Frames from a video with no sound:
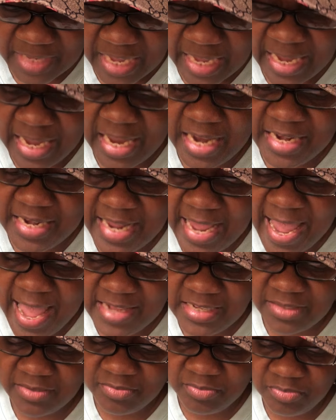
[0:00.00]
And
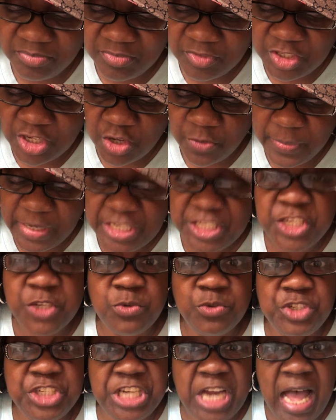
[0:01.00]
that took me
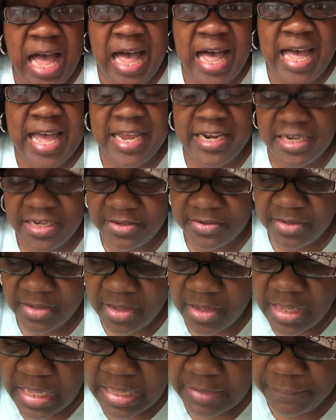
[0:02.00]
to John
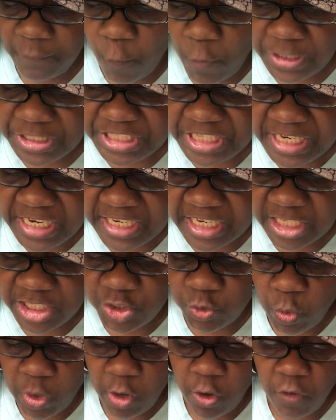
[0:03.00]
14
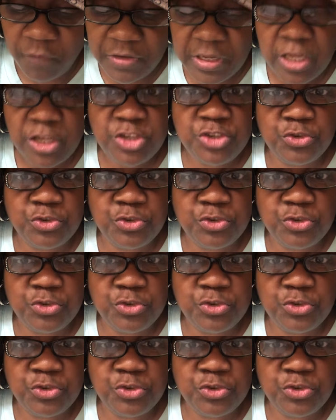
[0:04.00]
and 12.